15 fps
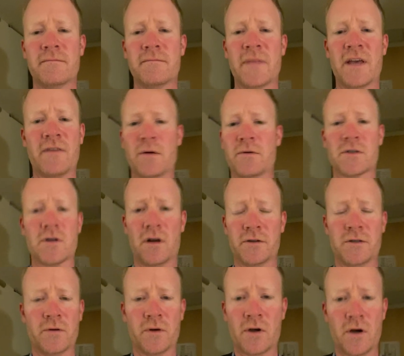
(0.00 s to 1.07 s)
if I was called
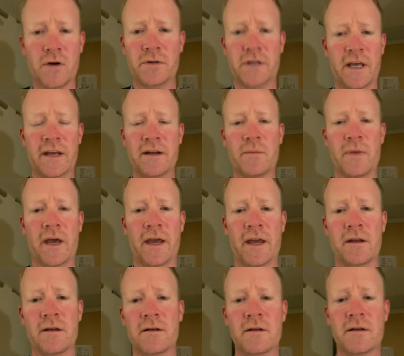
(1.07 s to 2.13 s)
to a code to intubate,
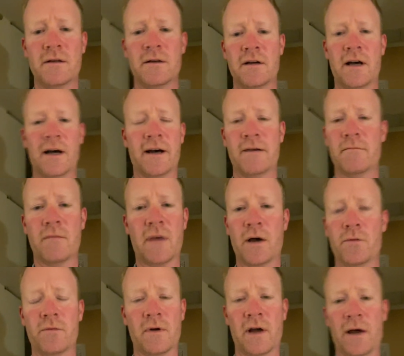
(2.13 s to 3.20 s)

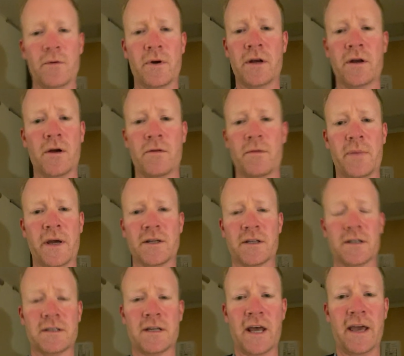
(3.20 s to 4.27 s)
I wouldn't know the
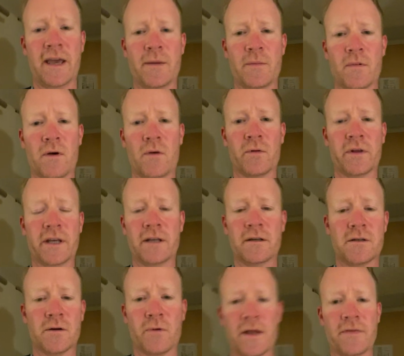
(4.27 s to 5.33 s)
patient's name, only
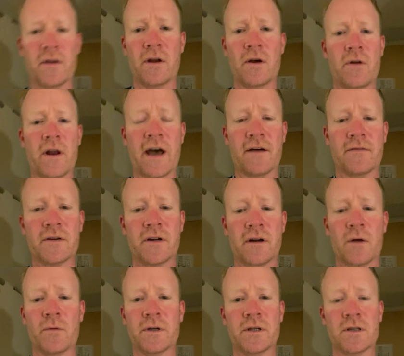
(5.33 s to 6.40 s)
to write the note after.
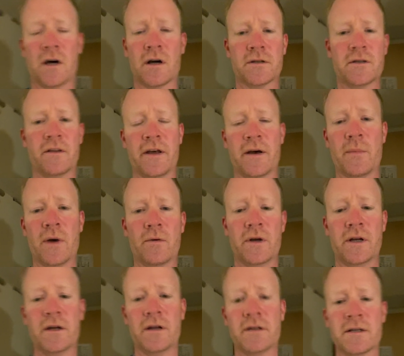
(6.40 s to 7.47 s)
I wouldn't talk to them. I
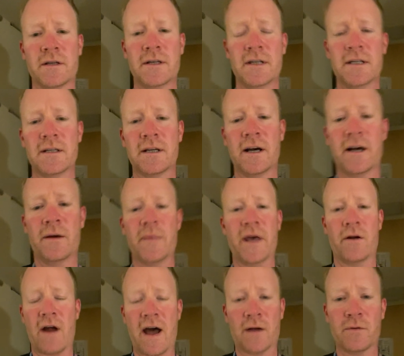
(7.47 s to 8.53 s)
wouldn't
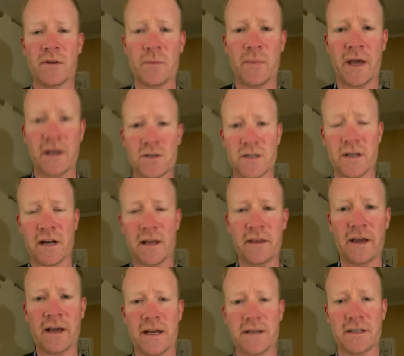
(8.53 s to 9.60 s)
interact with the patient. I
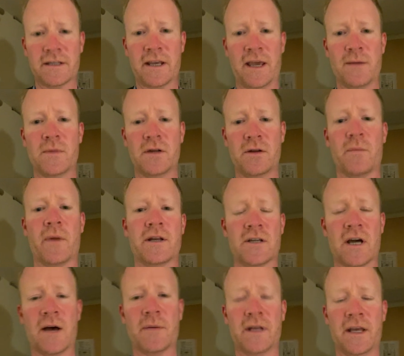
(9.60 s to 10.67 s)
think I just came to do my
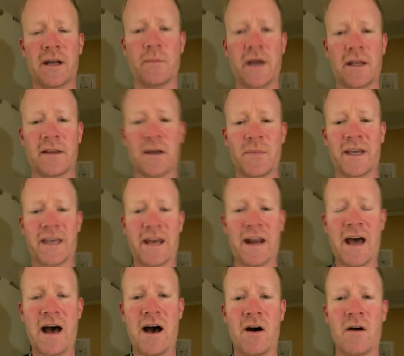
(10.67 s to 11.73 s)
job, to intubate them and get
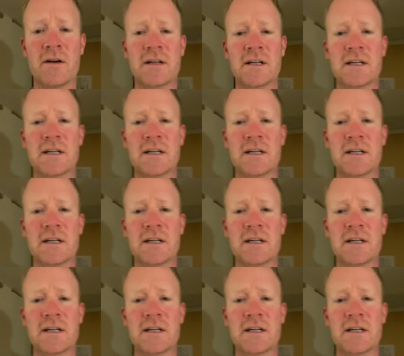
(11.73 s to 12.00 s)
out.